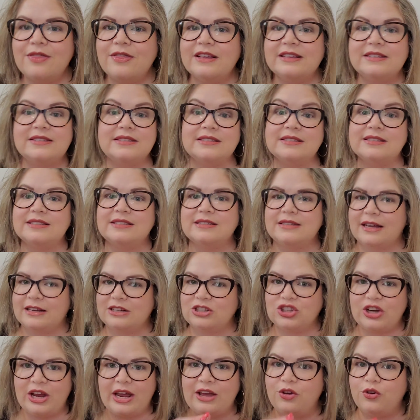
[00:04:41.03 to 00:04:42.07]
This is
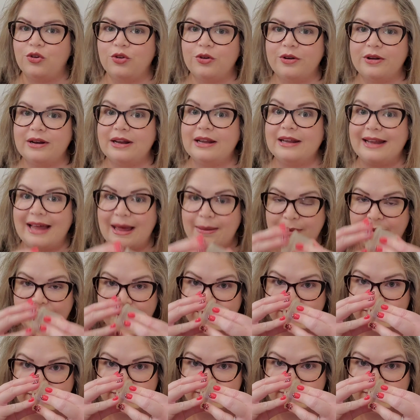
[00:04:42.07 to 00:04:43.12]
such a good
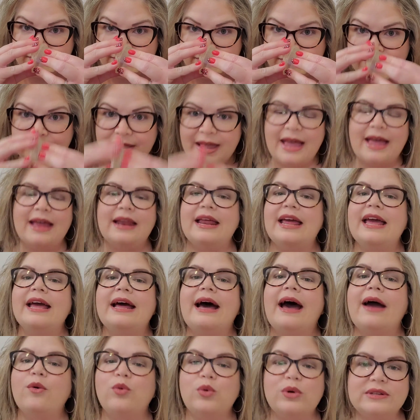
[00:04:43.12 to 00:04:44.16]
lemon. And it,
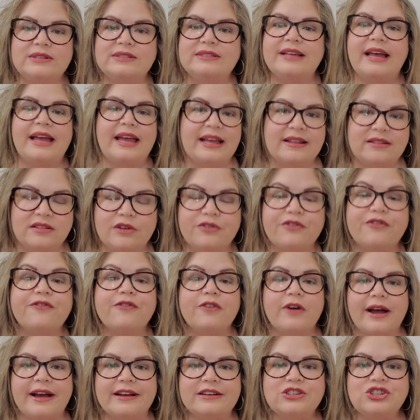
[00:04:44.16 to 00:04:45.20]
I will say it's a
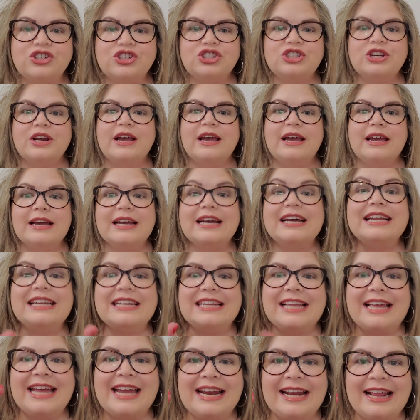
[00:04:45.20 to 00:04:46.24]
fresh,
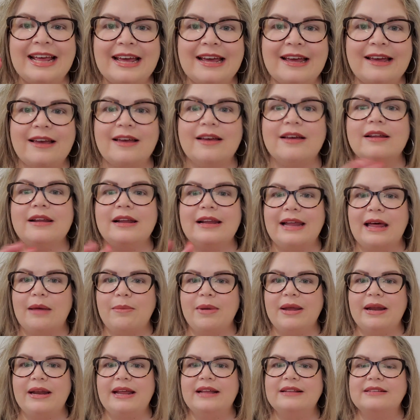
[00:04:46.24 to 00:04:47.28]
cleaning
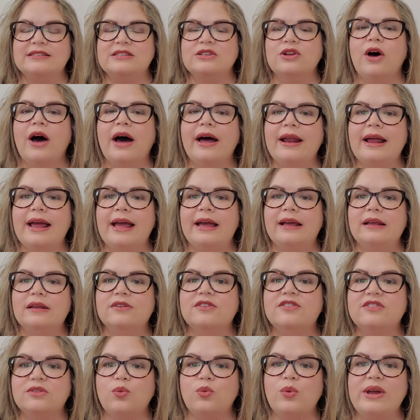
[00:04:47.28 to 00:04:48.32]
lemon. It's not a
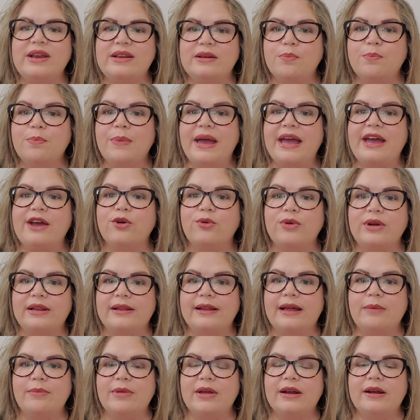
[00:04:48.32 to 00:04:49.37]
sweet bakery
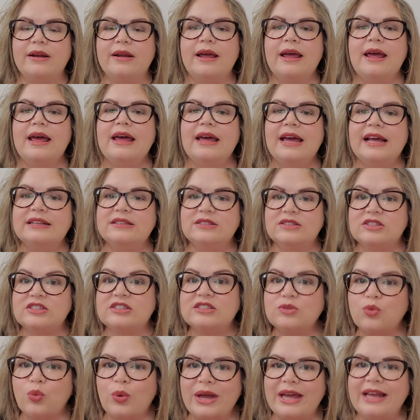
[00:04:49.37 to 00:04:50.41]
lemon. It's a
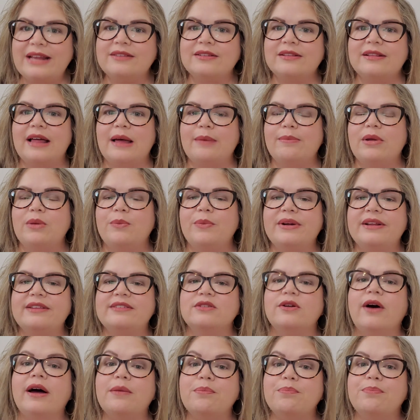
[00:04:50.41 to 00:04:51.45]
sweet lemon, but
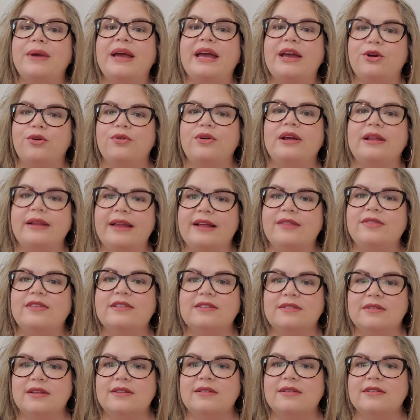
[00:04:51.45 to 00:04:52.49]
it's not bakery. Like
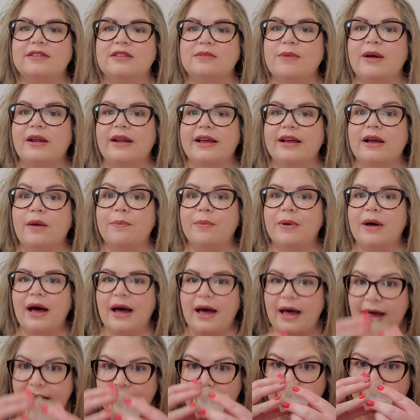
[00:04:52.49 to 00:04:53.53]
this doesn't smell like a
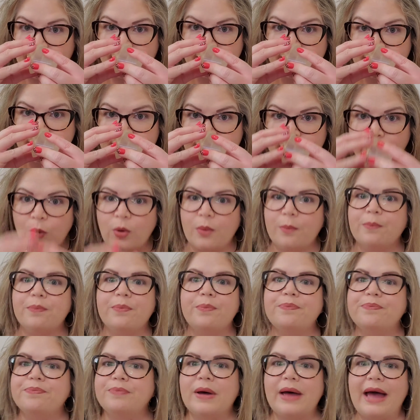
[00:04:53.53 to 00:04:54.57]
pie or
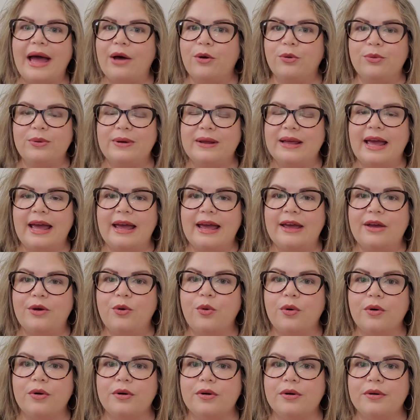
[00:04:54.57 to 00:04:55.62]
pound cake
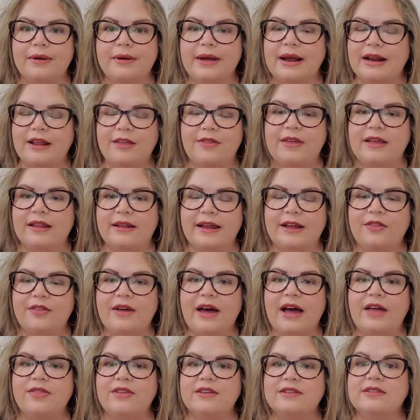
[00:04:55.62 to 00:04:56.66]
or anything like
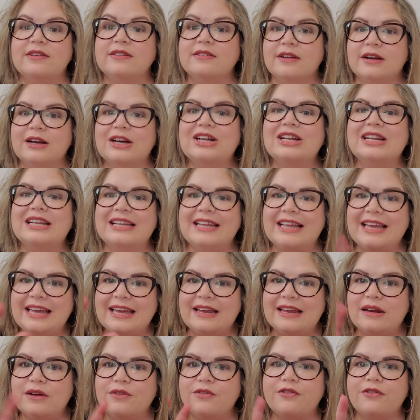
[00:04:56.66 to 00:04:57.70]
that. This is a
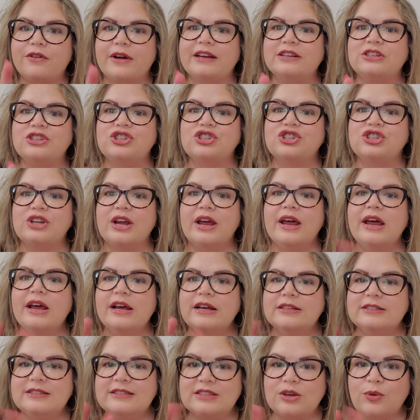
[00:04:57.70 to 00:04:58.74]
clean, fresh,
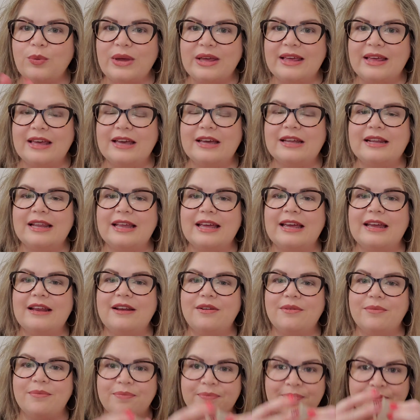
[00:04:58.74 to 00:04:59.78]
squeaky
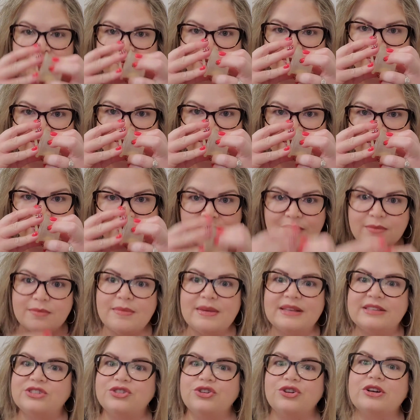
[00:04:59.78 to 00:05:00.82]
clean,
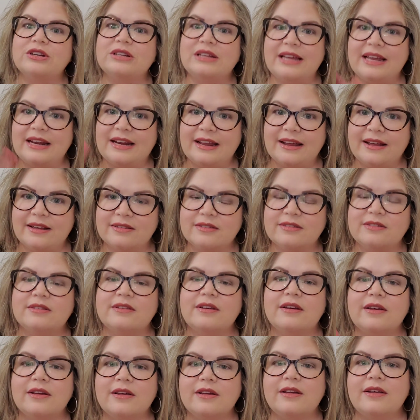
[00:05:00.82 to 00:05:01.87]
Mr.
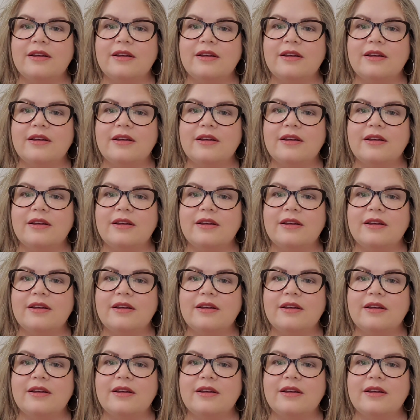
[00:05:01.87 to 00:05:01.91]
Clean-esque.